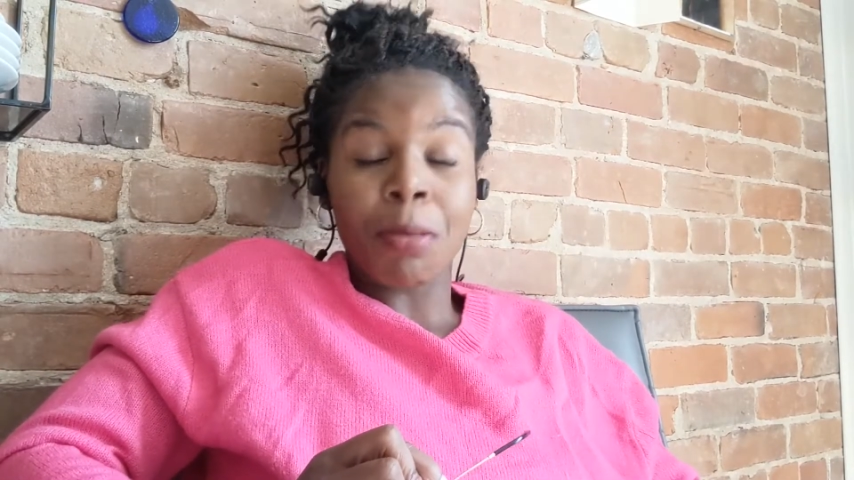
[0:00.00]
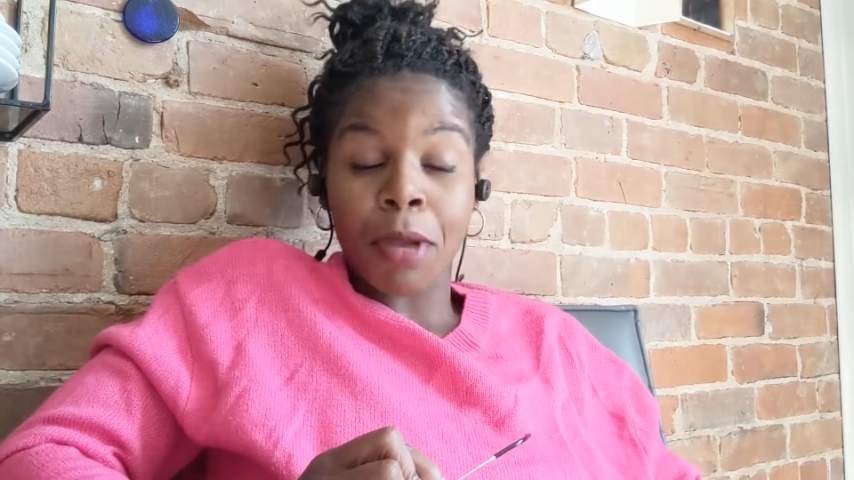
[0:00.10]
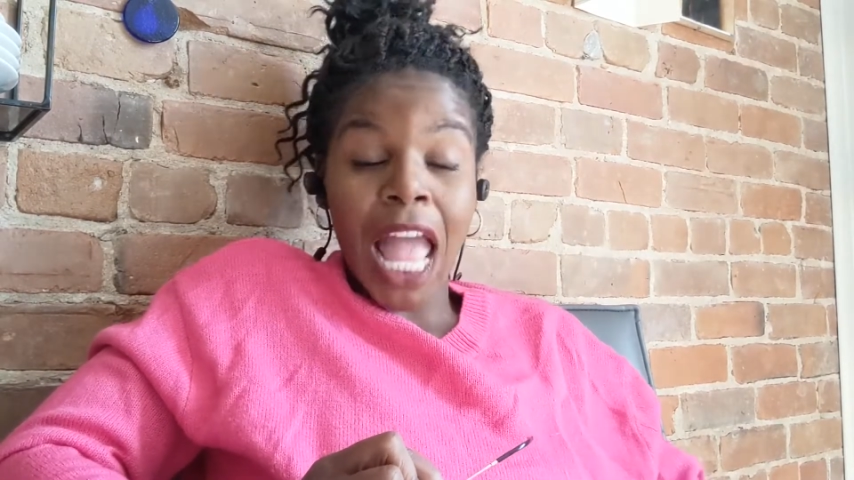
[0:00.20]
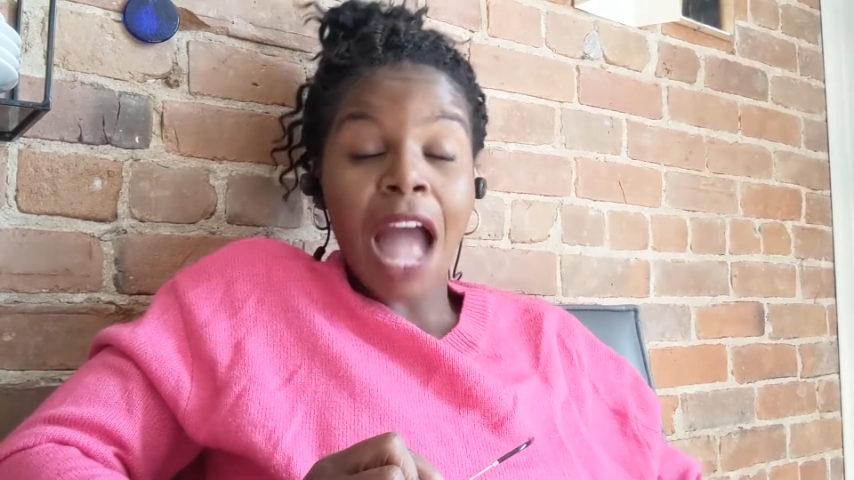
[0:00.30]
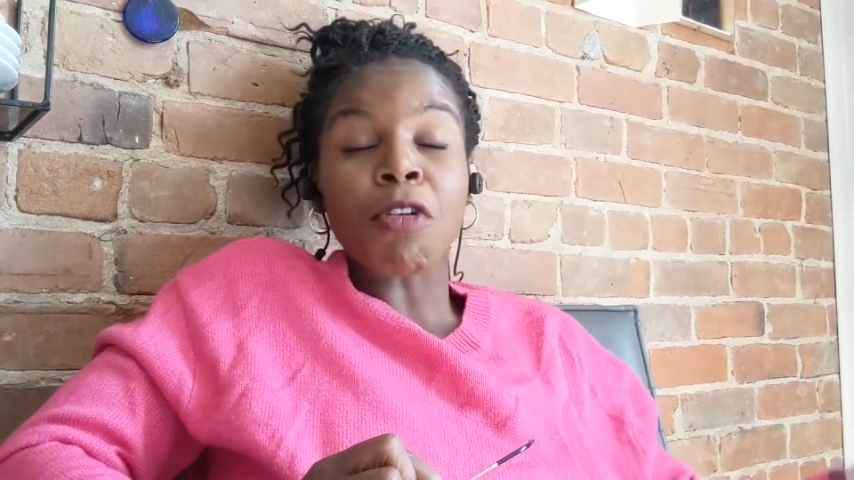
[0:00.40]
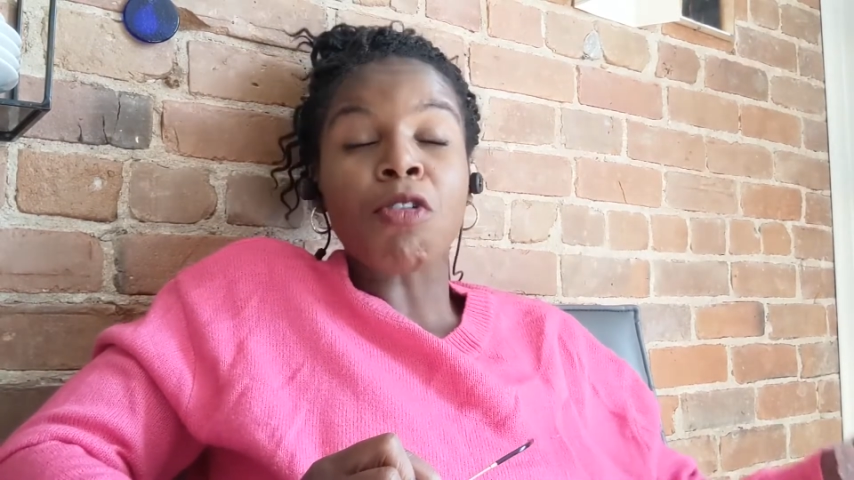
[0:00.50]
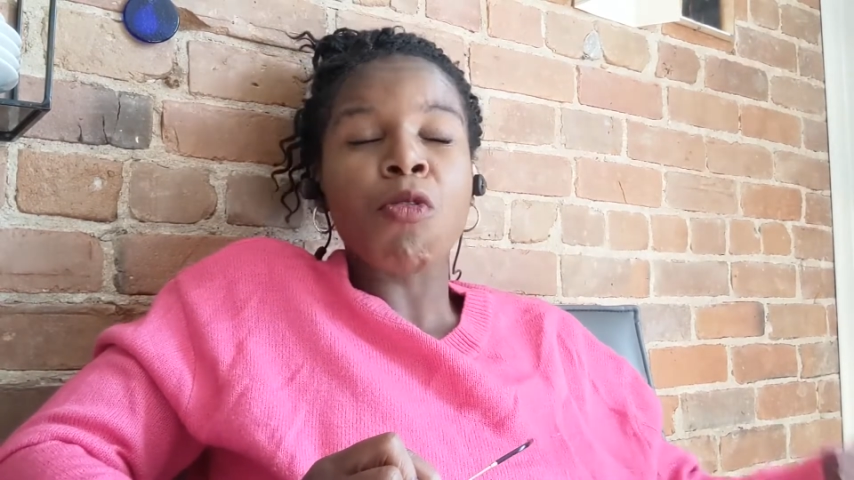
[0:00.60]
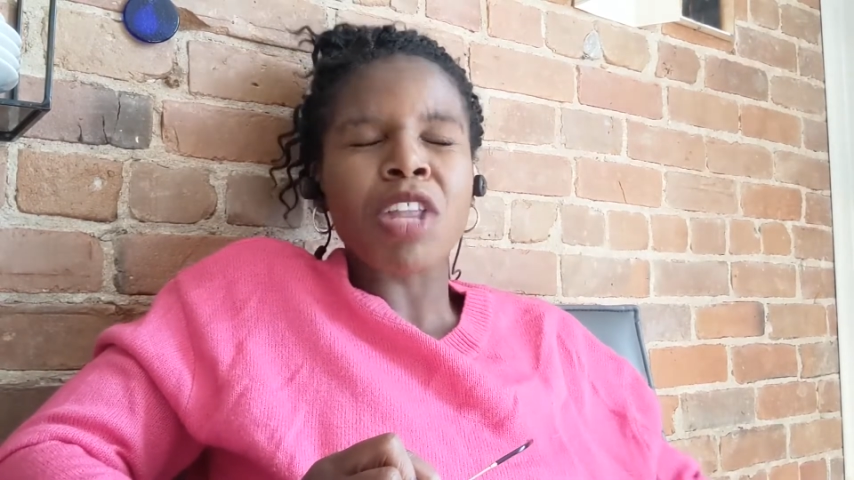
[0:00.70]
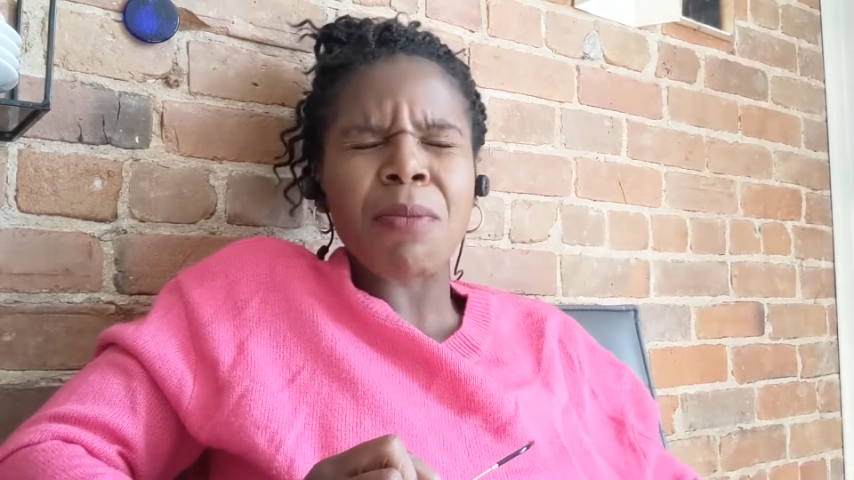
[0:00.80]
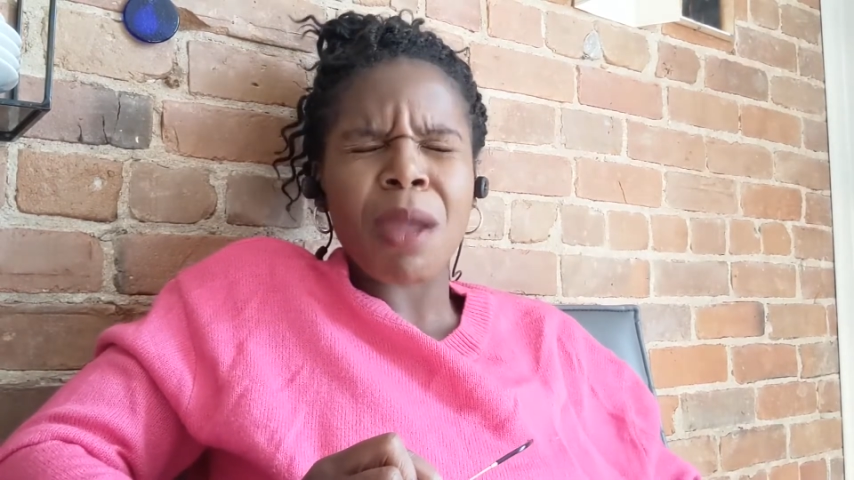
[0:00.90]
I'm gonna have a
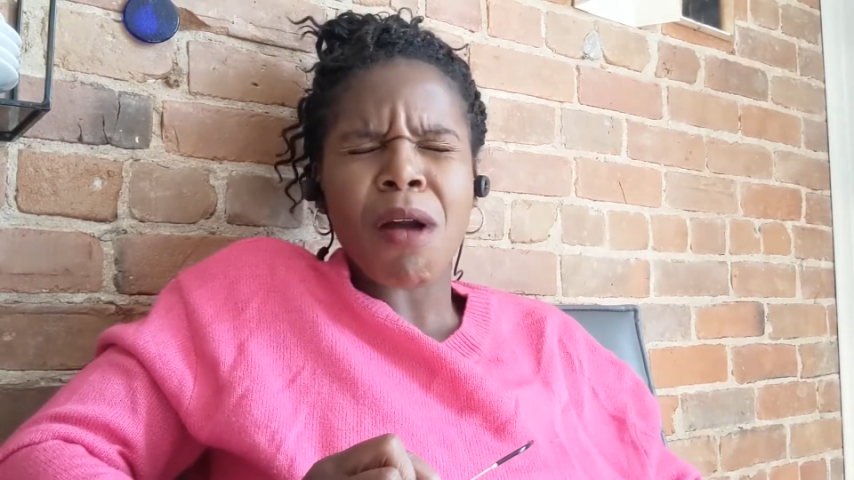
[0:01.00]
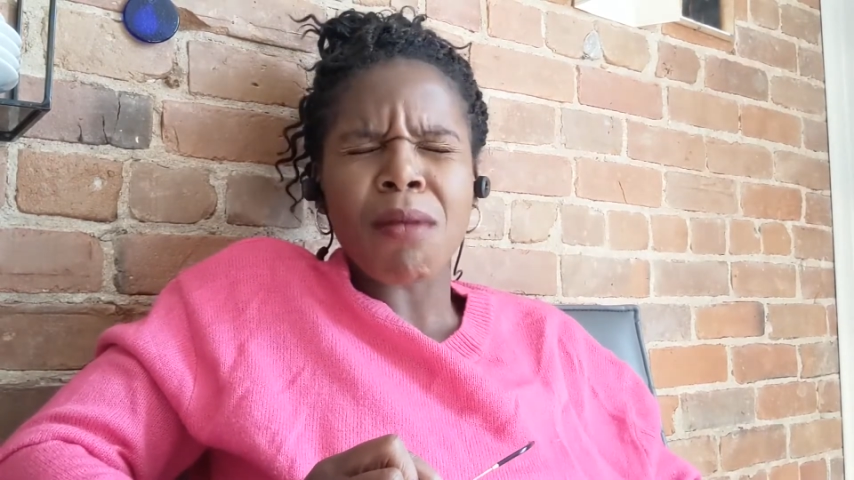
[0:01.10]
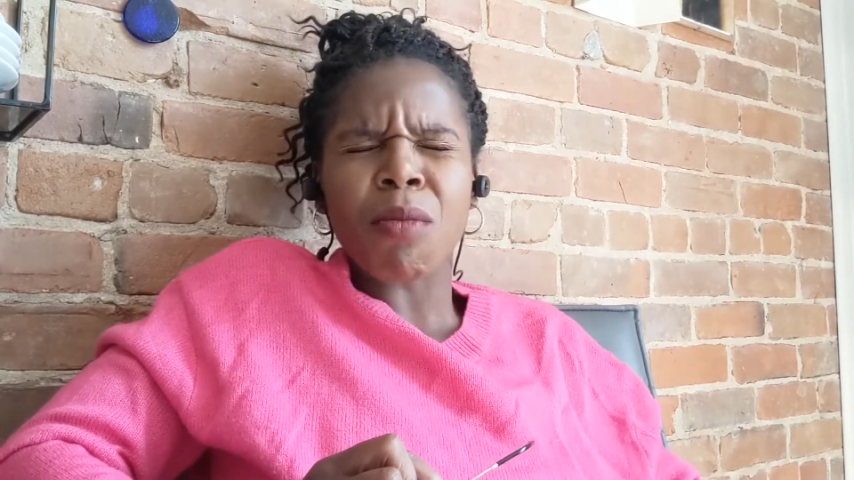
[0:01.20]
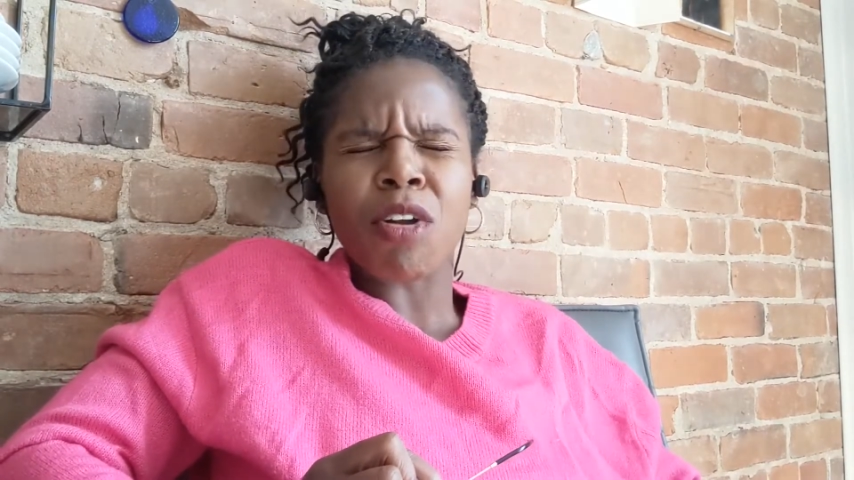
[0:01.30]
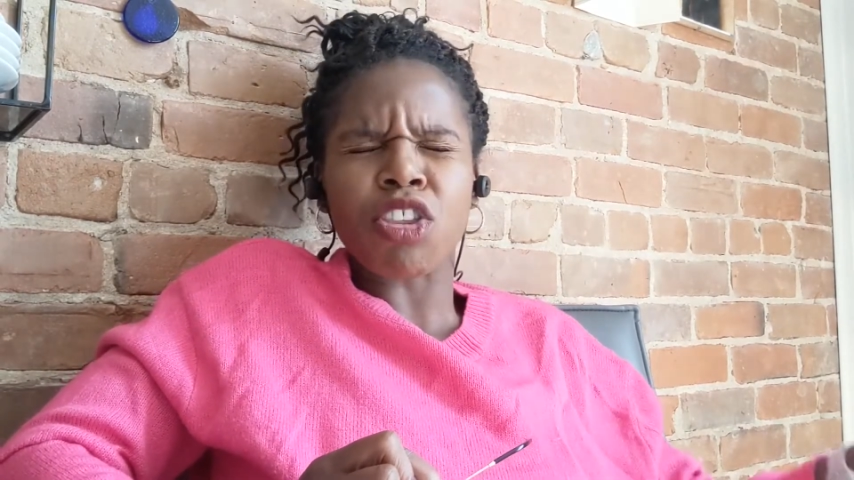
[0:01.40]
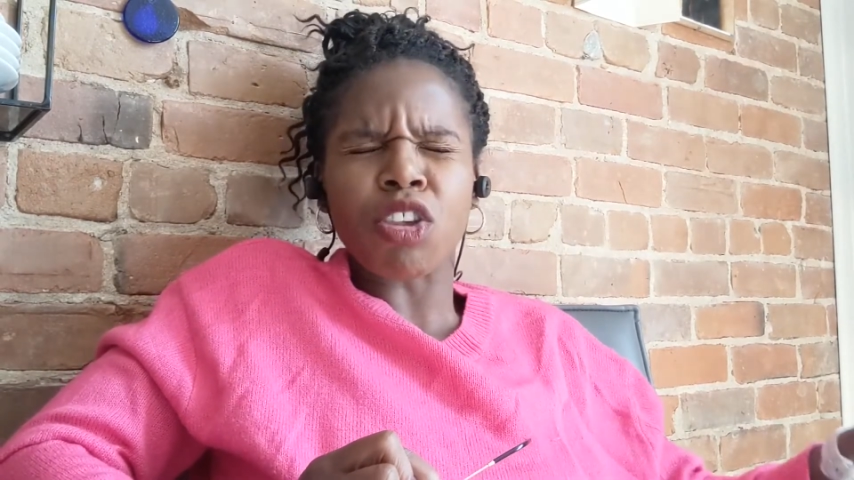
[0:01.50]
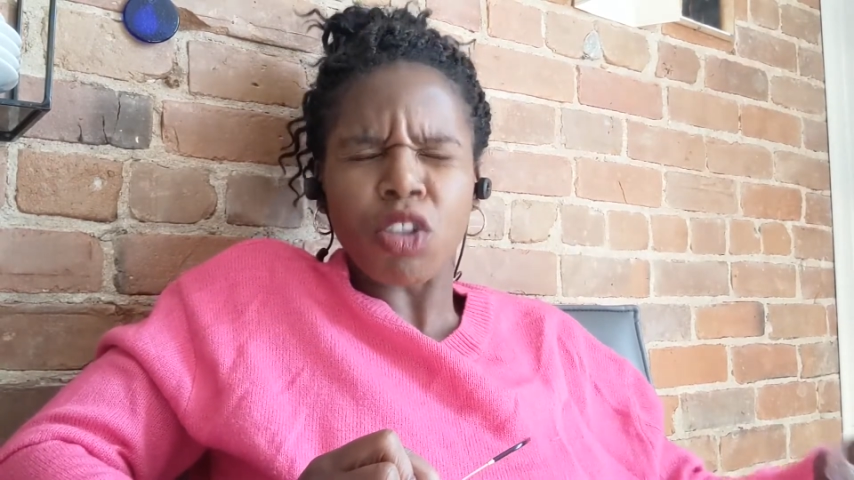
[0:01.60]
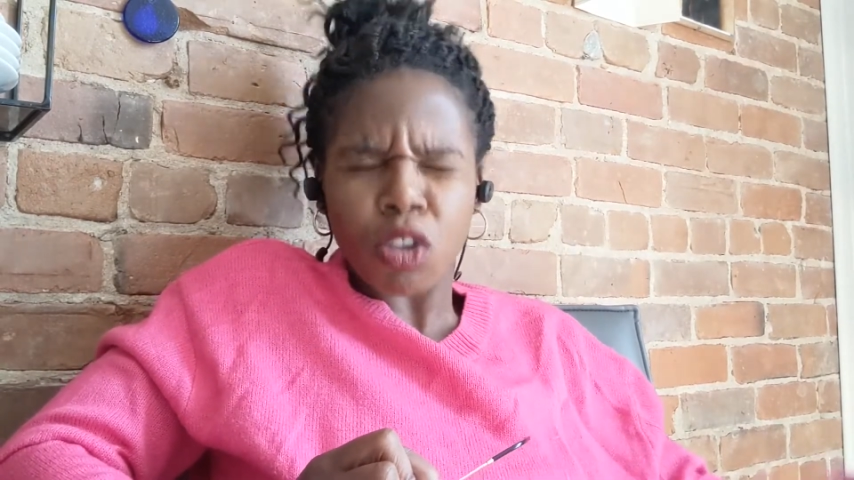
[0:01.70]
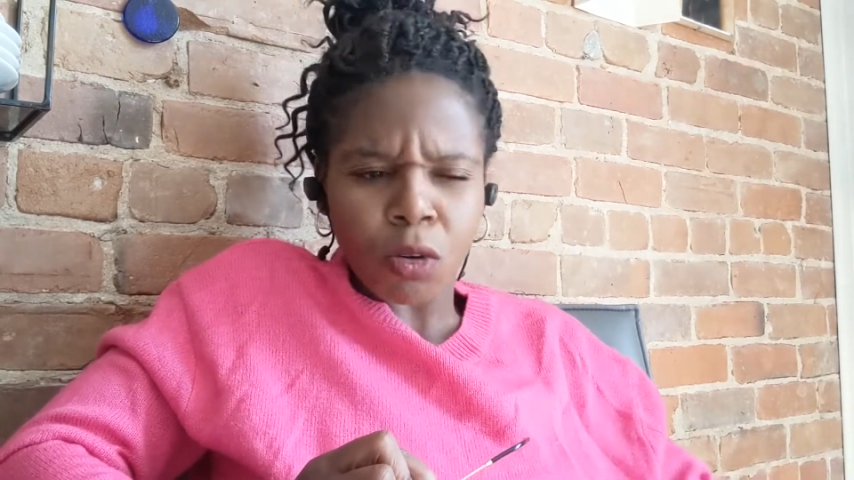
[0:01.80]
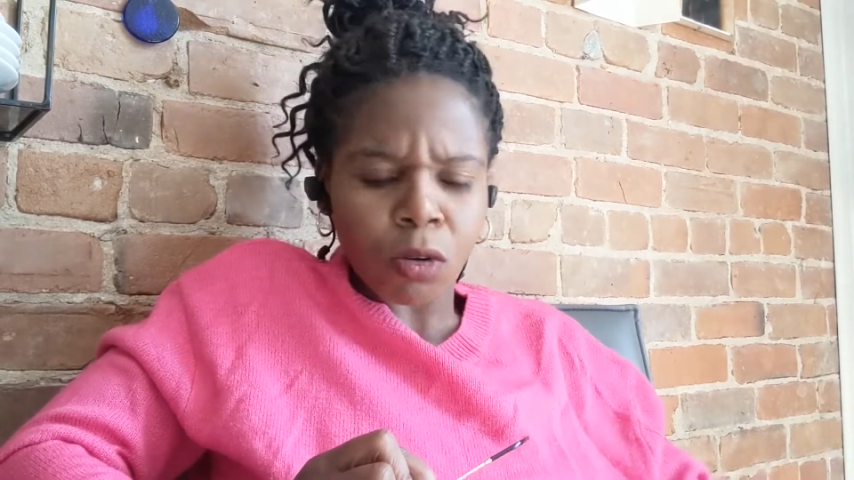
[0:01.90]
really big problem with
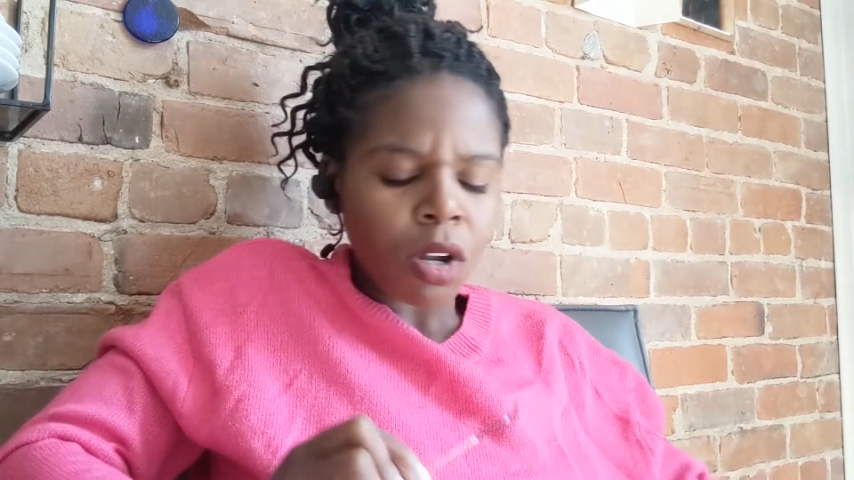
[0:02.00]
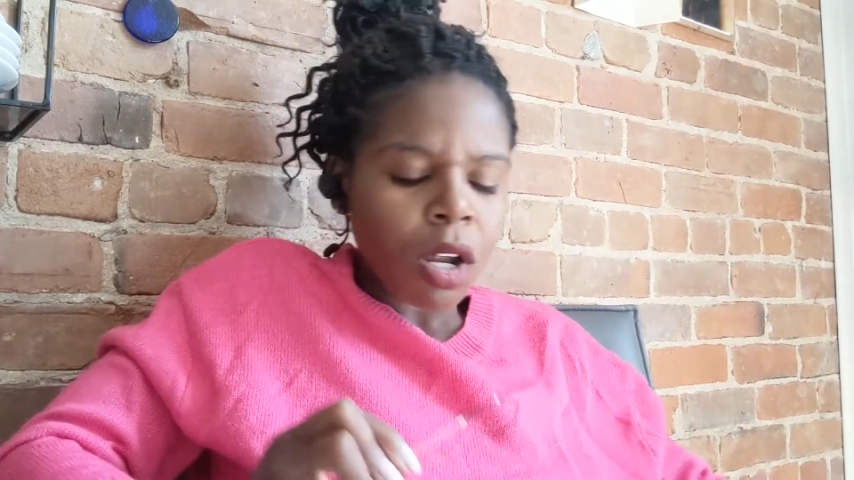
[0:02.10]
you.